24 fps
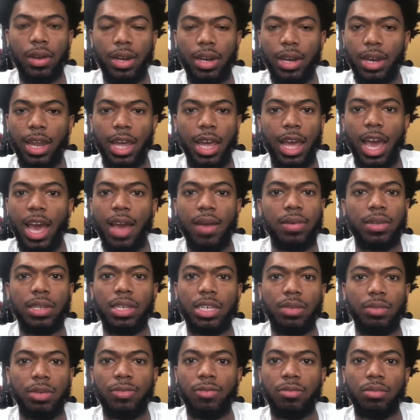They haven't seen
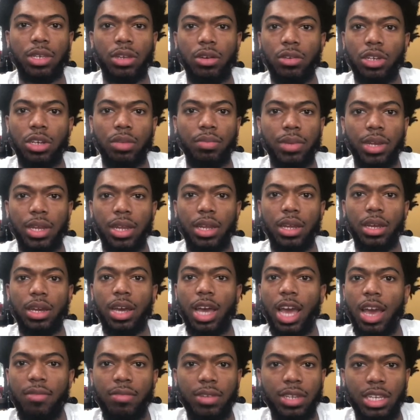me from social media,
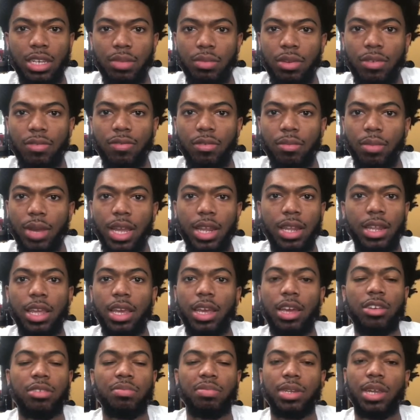haven't seen me from anything
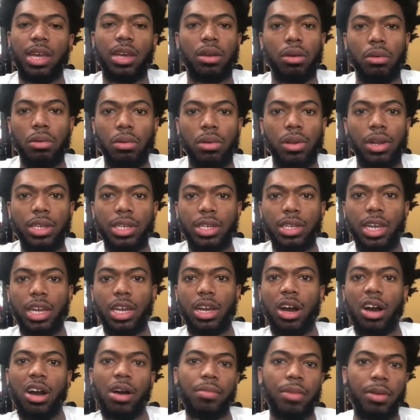else but that Google listing. They
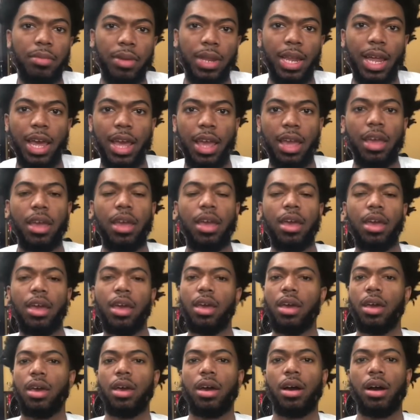called me and be like,
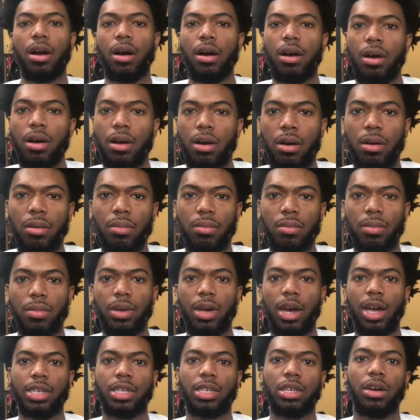
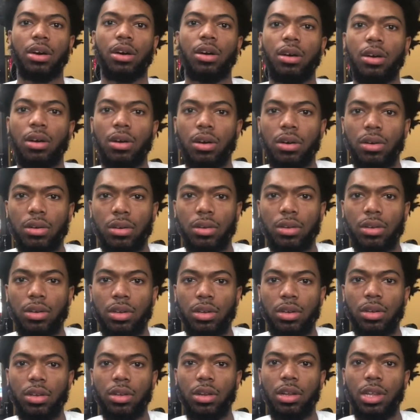I saw
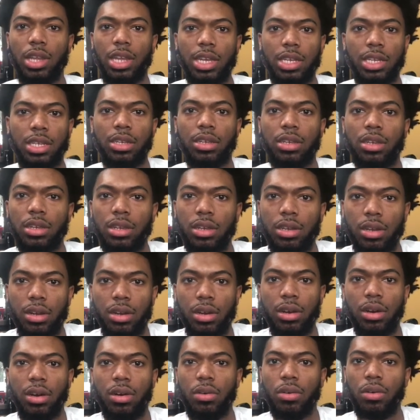your listing
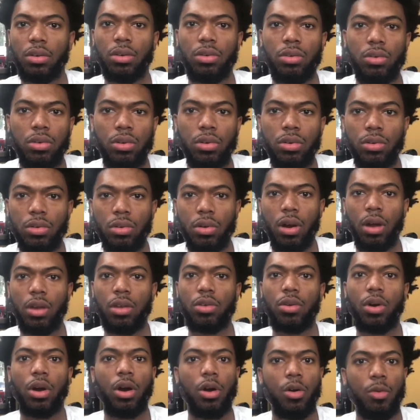on Google. Are you
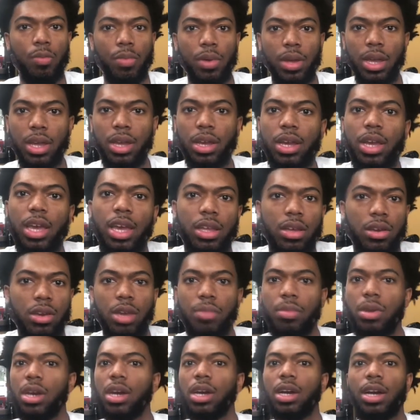open? Can you give me
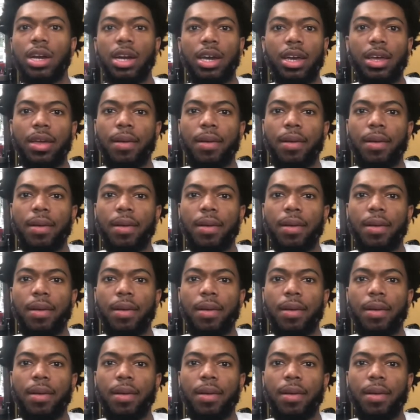a cut?